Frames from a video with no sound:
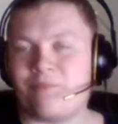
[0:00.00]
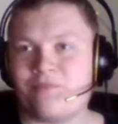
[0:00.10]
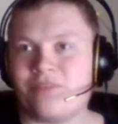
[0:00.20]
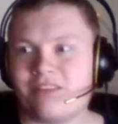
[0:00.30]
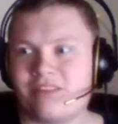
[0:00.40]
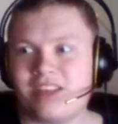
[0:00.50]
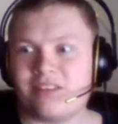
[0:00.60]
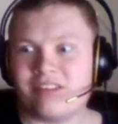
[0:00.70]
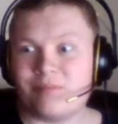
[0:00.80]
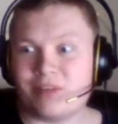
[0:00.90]

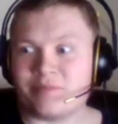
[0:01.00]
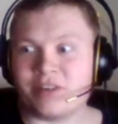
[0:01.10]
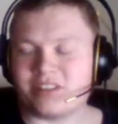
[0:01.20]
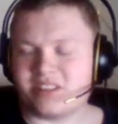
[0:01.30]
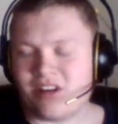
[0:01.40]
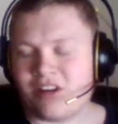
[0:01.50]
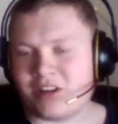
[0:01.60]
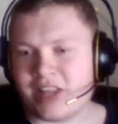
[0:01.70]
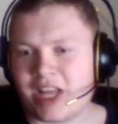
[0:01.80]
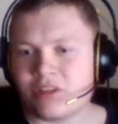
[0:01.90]
C++ is a hard
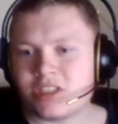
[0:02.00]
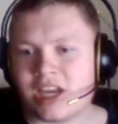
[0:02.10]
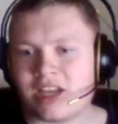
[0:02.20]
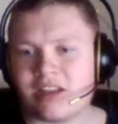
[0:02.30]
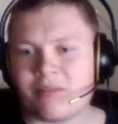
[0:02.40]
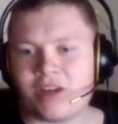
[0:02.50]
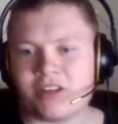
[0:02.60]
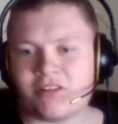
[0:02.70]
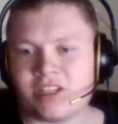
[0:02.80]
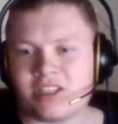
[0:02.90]
language and
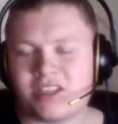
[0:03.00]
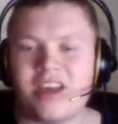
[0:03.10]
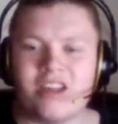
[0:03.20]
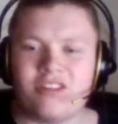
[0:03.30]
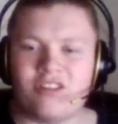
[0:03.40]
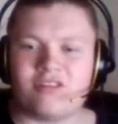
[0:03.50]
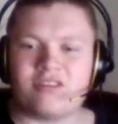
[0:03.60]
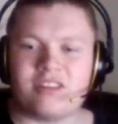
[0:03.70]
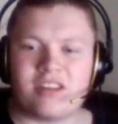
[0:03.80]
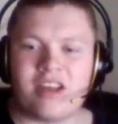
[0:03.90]
Python is just
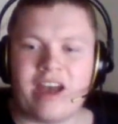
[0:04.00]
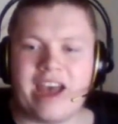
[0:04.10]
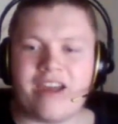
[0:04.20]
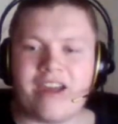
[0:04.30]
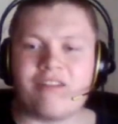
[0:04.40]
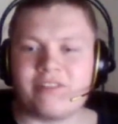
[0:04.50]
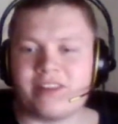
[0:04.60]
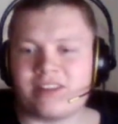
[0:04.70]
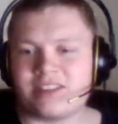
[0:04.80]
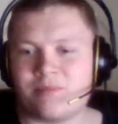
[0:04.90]
a heck of a
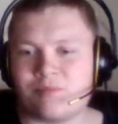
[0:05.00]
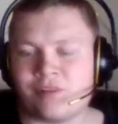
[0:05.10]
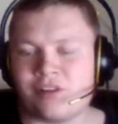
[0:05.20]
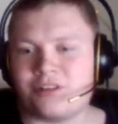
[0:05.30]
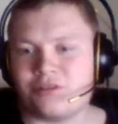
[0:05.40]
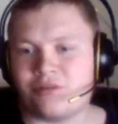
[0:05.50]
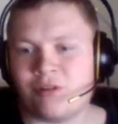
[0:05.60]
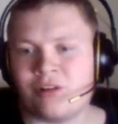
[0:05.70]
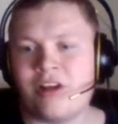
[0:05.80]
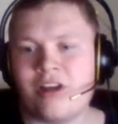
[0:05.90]
lot simpler to
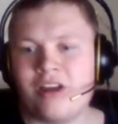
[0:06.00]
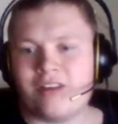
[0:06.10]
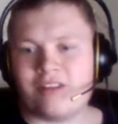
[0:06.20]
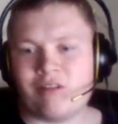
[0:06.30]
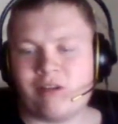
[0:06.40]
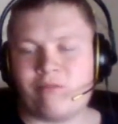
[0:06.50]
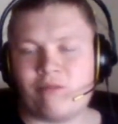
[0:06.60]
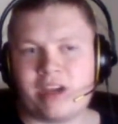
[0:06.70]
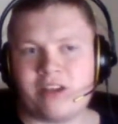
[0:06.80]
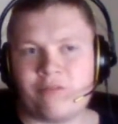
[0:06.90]
learn. So if you
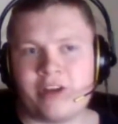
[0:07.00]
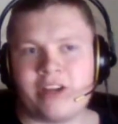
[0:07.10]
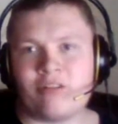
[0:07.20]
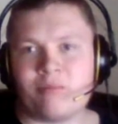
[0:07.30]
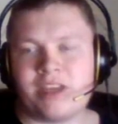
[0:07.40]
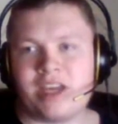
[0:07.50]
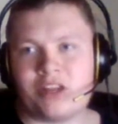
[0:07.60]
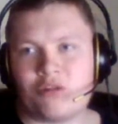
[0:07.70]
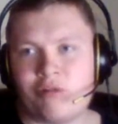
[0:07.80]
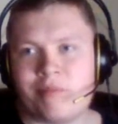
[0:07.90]
can write something in
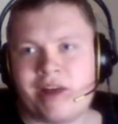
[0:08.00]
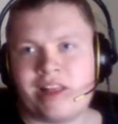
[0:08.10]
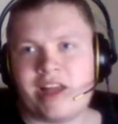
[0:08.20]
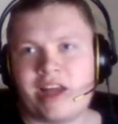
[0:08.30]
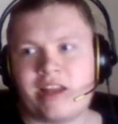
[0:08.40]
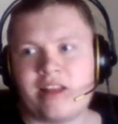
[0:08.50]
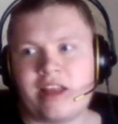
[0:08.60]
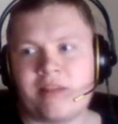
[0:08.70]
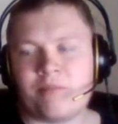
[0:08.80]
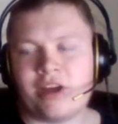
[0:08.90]
QML
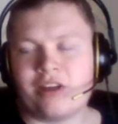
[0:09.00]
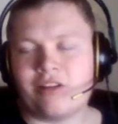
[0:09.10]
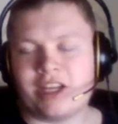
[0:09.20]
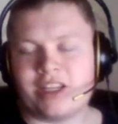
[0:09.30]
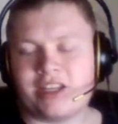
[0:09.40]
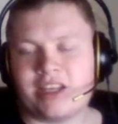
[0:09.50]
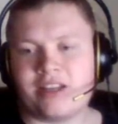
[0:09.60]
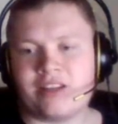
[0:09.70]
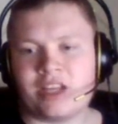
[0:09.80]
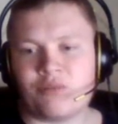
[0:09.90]
and Python, I think that
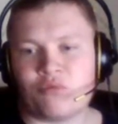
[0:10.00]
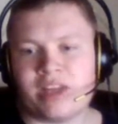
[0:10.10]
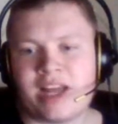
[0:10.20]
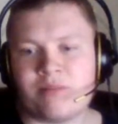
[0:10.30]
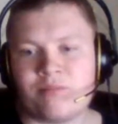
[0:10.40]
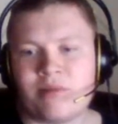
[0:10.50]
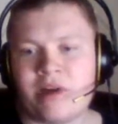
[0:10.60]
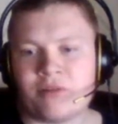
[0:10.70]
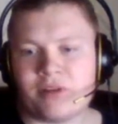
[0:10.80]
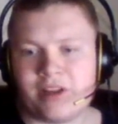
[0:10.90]
would help
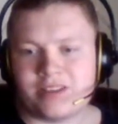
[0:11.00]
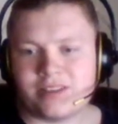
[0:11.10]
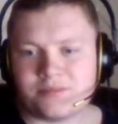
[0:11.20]
out a lot.